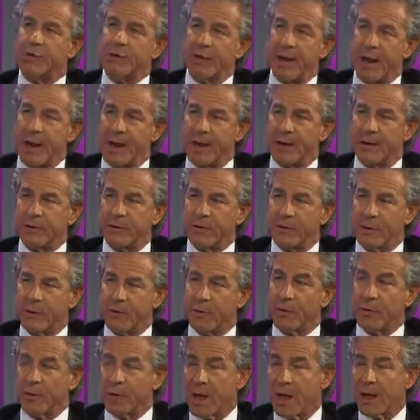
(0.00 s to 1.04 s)
change
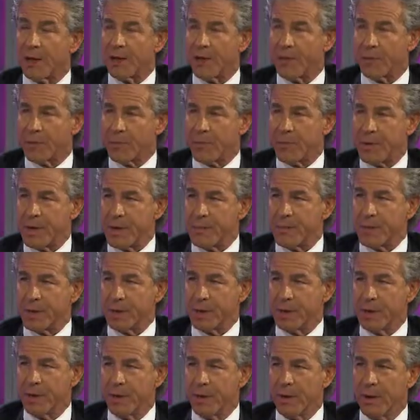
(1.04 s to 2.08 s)
for a lot of different people.
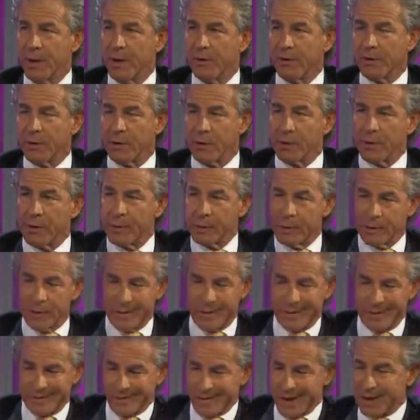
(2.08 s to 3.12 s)
So
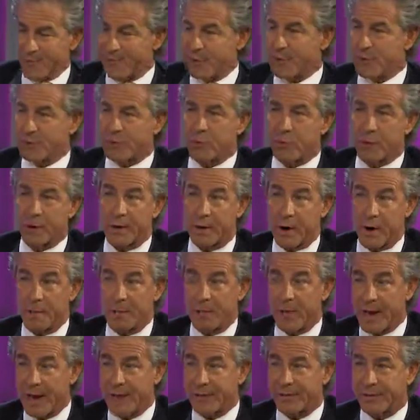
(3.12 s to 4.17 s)
instead of just working on
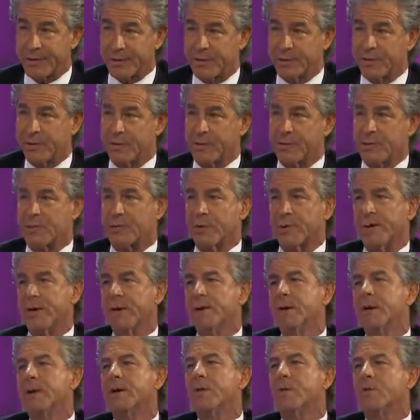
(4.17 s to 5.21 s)
plastic surgery,
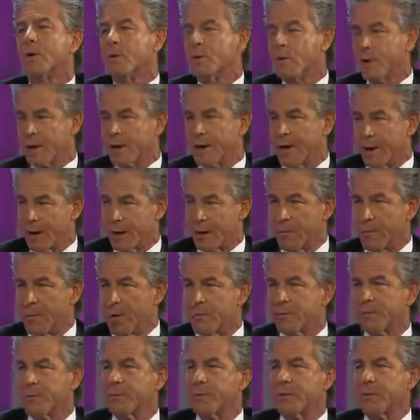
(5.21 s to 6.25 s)
we're working on
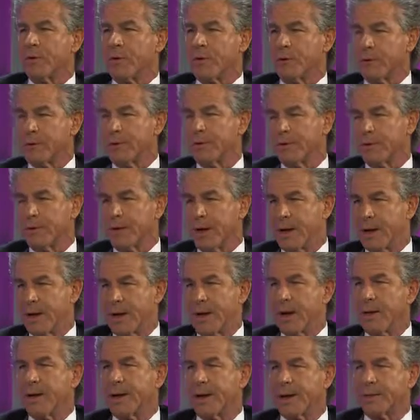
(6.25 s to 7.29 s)
multiple
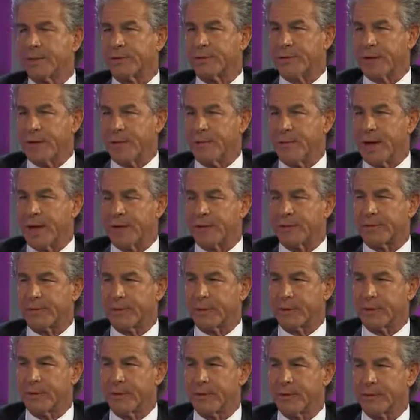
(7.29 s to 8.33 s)
areas in medicine.